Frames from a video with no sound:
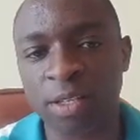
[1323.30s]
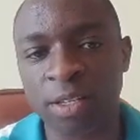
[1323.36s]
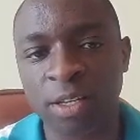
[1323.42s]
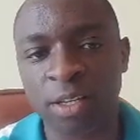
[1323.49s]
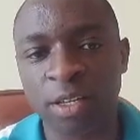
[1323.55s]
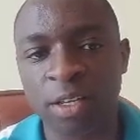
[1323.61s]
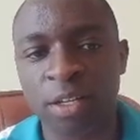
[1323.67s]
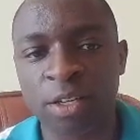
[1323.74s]

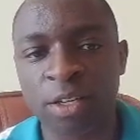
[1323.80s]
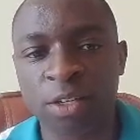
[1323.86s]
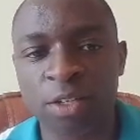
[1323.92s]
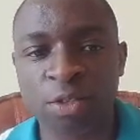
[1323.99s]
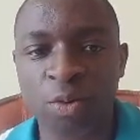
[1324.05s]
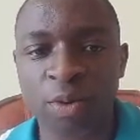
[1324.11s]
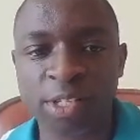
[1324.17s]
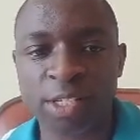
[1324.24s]
So once
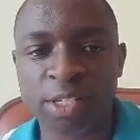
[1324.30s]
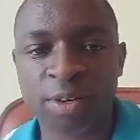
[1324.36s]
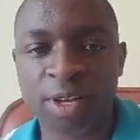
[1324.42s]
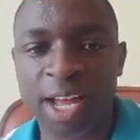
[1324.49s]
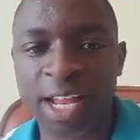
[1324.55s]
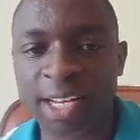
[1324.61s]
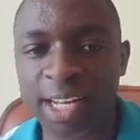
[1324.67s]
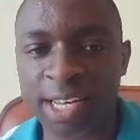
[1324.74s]
you
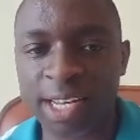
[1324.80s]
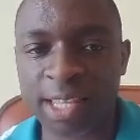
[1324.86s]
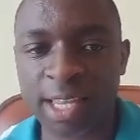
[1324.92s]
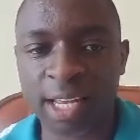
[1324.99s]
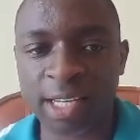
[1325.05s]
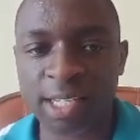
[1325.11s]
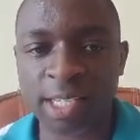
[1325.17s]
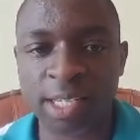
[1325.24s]
calculate that,
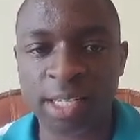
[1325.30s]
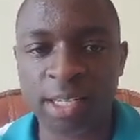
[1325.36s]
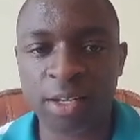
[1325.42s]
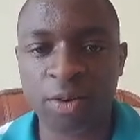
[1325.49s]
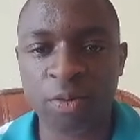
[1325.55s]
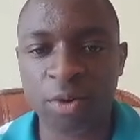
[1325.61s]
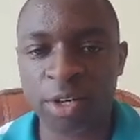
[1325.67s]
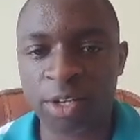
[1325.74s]
what do
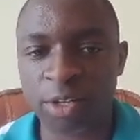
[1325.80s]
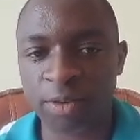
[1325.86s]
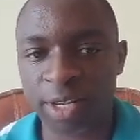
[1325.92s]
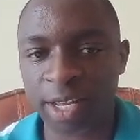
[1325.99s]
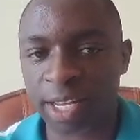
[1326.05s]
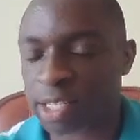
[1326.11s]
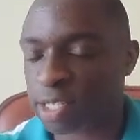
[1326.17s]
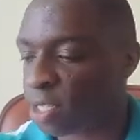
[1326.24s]
you
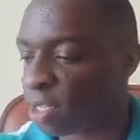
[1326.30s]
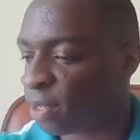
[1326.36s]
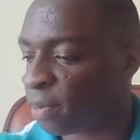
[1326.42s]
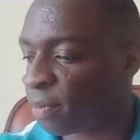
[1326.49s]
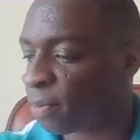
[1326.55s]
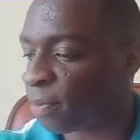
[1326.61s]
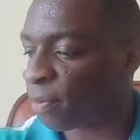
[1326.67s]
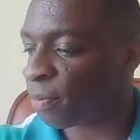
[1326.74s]
get?
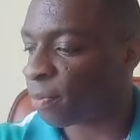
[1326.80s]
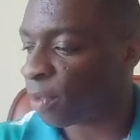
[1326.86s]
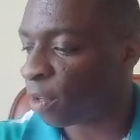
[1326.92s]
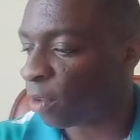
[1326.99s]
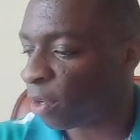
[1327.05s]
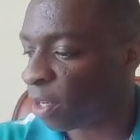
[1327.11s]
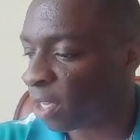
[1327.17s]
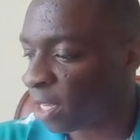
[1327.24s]
You'll get a